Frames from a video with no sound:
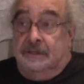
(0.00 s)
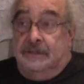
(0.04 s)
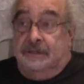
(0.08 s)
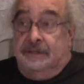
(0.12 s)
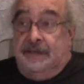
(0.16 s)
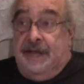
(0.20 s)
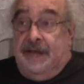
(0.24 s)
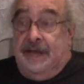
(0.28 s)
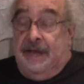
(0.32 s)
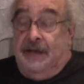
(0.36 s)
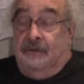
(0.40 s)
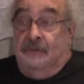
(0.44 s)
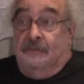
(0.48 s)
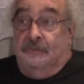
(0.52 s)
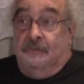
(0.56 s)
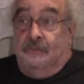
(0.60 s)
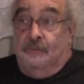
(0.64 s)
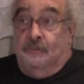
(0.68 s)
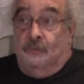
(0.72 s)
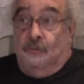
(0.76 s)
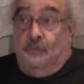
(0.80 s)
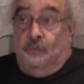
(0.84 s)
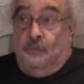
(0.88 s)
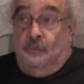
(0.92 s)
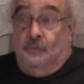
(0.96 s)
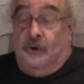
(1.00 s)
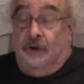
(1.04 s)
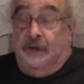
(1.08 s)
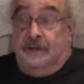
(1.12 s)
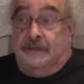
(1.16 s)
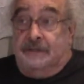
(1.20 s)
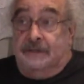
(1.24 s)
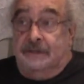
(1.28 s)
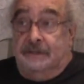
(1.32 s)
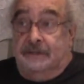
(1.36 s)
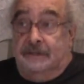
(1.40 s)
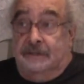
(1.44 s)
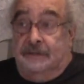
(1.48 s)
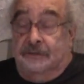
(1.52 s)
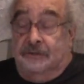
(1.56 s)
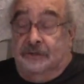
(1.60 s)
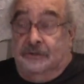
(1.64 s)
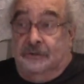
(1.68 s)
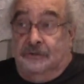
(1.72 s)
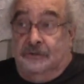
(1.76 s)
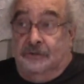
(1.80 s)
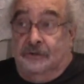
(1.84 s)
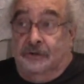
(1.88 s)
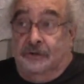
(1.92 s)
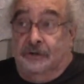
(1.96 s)
Now, what the
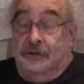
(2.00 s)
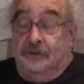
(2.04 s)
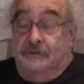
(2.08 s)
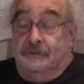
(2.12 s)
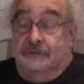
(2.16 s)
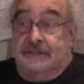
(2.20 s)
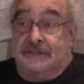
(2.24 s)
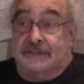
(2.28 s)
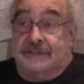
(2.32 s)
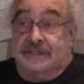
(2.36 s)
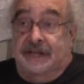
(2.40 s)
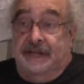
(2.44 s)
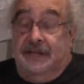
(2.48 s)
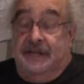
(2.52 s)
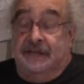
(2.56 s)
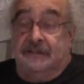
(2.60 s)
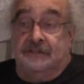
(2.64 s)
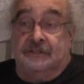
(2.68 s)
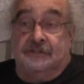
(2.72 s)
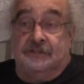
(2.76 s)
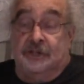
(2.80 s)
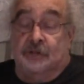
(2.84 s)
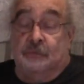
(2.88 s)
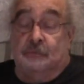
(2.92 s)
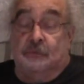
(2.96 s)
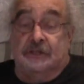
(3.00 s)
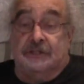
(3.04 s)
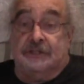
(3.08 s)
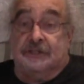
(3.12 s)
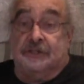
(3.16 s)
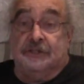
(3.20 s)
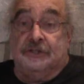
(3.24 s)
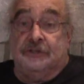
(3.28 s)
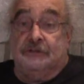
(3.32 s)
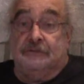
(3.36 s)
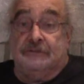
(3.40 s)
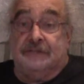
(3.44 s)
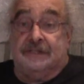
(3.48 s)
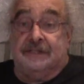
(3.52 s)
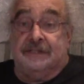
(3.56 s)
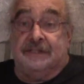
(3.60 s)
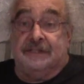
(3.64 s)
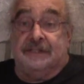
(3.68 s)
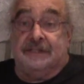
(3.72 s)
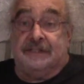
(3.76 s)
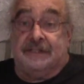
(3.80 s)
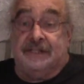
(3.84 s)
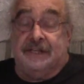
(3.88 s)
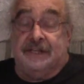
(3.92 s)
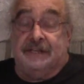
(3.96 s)
lawyer is saying, she wasn't using the
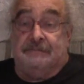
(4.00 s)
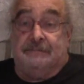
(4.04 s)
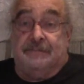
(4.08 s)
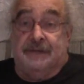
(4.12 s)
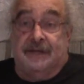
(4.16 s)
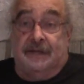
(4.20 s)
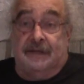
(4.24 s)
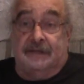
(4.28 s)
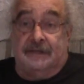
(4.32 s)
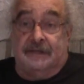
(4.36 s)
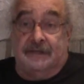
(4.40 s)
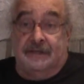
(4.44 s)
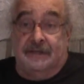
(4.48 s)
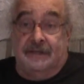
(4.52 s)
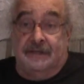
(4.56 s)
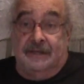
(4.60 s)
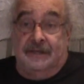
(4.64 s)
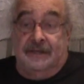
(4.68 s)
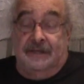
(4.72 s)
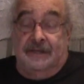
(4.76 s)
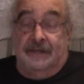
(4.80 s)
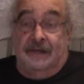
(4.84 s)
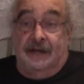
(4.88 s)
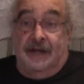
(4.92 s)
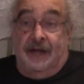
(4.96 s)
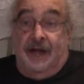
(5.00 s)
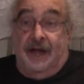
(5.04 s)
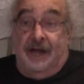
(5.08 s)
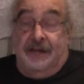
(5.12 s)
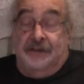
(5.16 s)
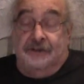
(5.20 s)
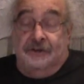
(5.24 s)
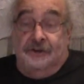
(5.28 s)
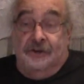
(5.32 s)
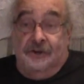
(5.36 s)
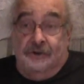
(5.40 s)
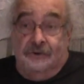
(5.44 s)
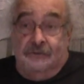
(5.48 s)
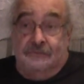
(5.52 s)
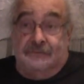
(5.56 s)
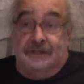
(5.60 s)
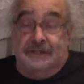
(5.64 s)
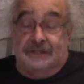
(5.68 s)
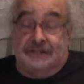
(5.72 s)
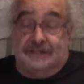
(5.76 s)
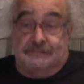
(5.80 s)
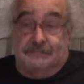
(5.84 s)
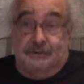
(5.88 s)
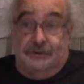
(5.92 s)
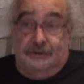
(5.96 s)
seatbelt. I know
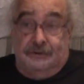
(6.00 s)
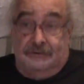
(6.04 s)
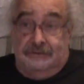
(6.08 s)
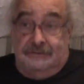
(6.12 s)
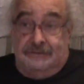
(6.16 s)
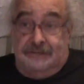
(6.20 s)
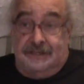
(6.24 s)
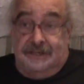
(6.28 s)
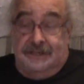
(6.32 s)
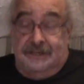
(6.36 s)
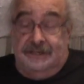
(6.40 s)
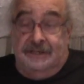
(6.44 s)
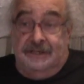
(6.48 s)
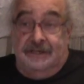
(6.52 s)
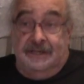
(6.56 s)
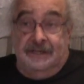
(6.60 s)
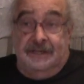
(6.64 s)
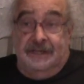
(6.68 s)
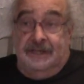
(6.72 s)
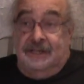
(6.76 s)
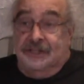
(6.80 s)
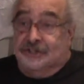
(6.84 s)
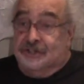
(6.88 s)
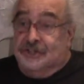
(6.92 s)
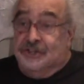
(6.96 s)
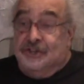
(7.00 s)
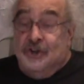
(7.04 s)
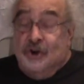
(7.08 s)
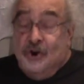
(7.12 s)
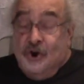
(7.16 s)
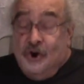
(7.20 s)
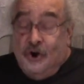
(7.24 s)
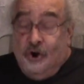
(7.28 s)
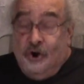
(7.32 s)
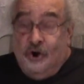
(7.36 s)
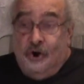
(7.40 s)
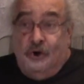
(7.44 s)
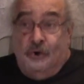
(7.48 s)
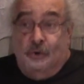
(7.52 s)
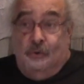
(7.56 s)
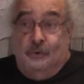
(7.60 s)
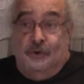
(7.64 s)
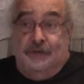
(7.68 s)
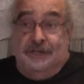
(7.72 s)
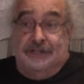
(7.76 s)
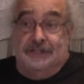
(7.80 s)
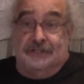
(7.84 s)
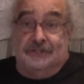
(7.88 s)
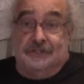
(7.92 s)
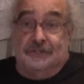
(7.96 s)
this person. She
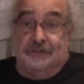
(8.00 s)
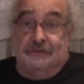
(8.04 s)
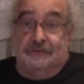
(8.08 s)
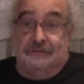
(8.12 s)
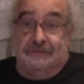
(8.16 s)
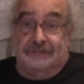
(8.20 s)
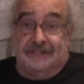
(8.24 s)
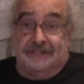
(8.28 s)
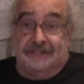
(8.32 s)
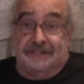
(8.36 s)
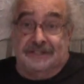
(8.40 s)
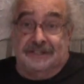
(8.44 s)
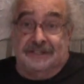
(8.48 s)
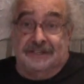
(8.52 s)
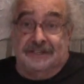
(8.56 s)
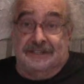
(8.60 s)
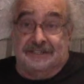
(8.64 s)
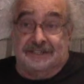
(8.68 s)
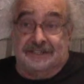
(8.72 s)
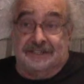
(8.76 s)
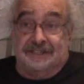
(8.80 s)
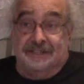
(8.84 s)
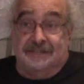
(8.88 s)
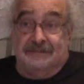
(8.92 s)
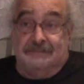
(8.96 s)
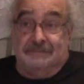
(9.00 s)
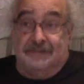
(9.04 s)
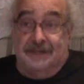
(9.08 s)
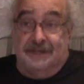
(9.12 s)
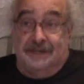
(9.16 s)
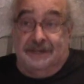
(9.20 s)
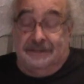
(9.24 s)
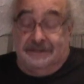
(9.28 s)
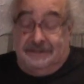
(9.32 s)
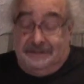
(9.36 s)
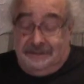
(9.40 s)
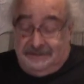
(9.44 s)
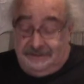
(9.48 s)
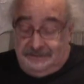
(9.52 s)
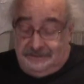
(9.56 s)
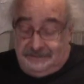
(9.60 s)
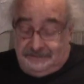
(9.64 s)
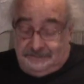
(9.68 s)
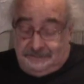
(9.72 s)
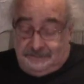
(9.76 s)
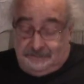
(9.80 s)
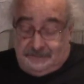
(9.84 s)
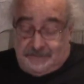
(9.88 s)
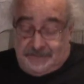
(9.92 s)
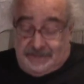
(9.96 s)
always uses her seatbelt.
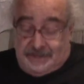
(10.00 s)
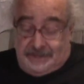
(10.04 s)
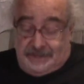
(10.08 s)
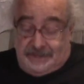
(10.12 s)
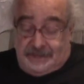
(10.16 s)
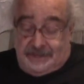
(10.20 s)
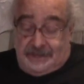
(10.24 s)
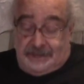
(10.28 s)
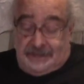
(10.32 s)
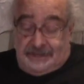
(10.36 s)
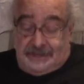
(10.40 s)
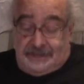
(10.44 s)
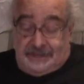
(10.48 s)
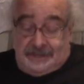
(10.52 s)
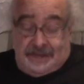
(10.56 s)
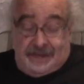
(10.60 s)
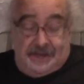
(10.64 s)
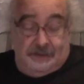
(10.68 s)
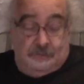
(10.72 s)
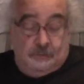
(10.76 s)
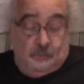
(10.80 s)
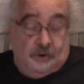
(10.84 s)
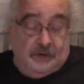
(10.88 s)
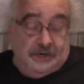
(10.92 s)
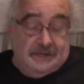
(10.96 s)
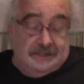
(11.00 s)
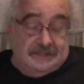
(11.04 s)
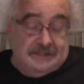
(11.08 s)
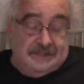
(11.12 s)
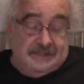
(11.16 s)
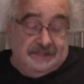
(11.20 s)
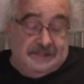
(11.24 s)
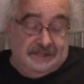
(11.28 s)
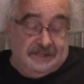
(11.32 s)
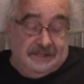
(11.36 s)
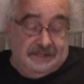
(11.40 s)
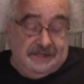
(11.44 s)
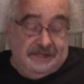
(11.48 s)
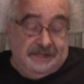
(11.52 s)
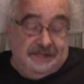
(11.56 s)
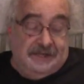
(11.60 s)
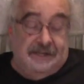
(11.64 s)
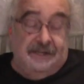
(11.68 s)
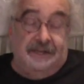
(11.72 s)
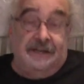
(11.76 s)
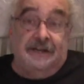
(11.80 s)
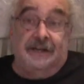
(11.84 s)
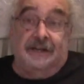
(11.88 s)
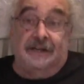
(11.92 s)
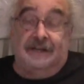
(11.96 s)
And what does
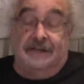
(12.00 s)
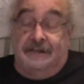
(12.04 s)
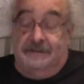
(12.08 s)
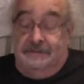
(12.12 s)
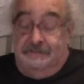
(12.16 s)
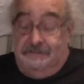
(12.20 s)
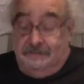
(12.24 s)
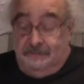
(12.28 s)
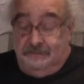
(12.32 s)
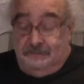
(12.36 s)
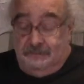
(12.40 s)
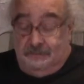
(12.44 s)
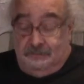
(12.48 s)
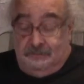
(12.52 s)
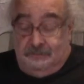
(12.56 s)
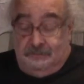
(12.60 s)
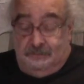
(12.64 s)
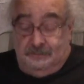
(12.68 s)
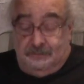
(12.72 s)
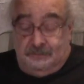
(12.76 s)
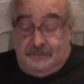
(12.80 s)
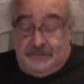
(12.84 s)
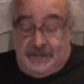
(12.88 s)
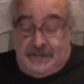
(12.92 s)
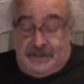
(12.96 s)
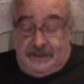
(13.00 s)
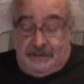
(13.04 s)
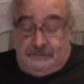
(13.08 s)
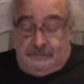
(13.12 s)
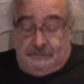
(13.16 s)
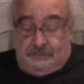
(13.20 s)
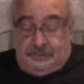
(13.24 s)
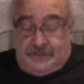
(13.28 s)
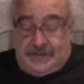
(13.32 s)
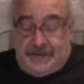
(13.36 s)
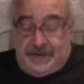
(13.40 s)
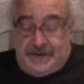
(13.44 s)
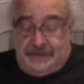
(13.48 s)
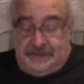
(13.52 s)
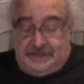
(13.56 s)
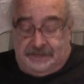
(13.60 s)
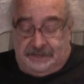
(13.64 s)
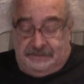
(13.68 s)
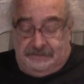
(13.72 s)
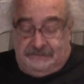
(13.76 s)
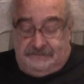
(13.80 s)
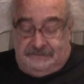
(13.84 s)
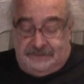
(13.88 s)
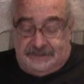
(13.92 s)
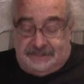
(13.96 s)
the uh,
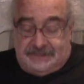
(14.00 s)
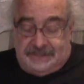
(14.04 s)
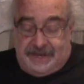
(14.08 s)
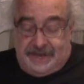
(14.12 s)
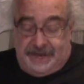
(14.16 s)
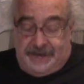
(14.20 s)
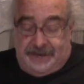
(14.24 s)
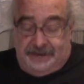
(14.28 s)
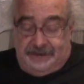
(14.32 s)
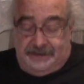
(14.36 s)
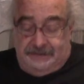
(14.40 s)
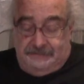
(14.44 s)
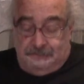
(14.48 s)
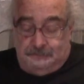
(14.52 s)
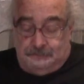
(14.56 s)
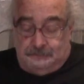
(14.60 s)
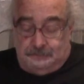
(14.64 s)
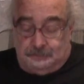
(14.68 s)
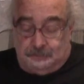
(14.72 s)
plaintiff say?